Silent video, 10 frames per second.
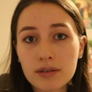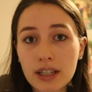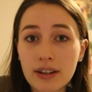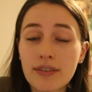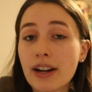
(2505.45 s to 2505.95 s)

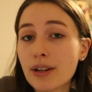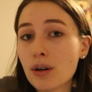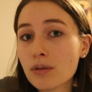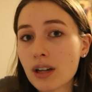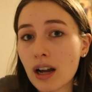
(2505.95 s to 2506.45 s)
And if I
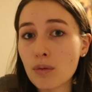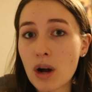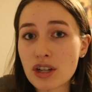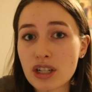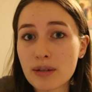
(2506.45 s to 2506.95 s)
don't, I'll
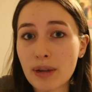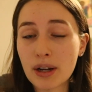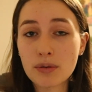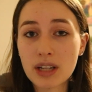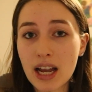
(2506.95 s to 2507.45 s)
watch it in my
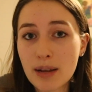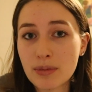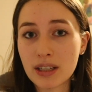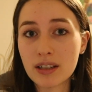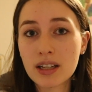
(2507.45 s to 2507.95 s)
own time,
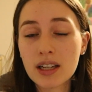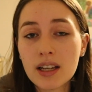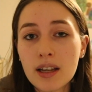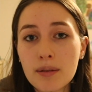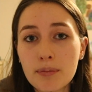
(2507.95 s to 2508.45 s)
and
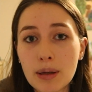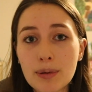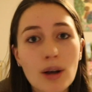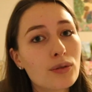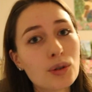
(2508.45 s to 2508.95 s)
maybe
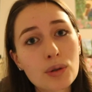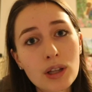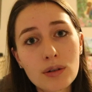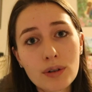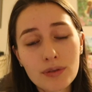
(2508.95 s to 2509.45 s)
I'll do a
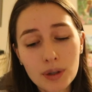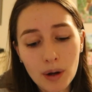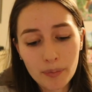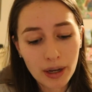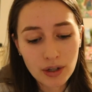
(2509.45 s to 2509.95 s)
little review
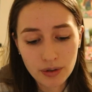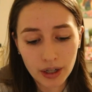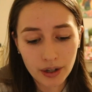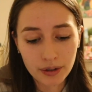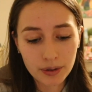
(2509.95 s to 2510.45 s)
on
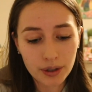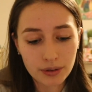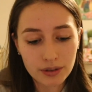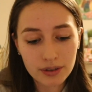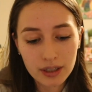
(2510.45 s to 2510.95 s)
Patreon. Who
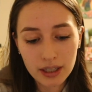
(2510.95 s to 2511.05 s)
knows?